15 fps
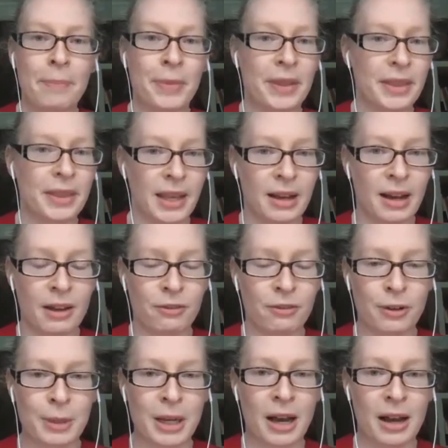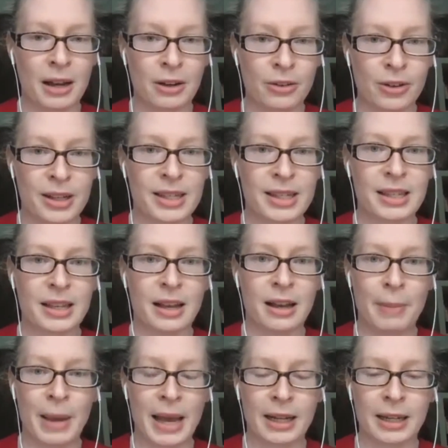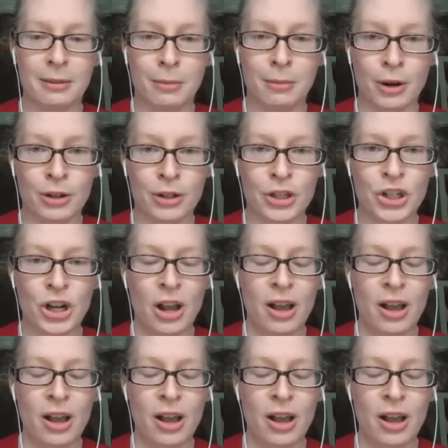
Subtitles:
that they got from Congress back in March,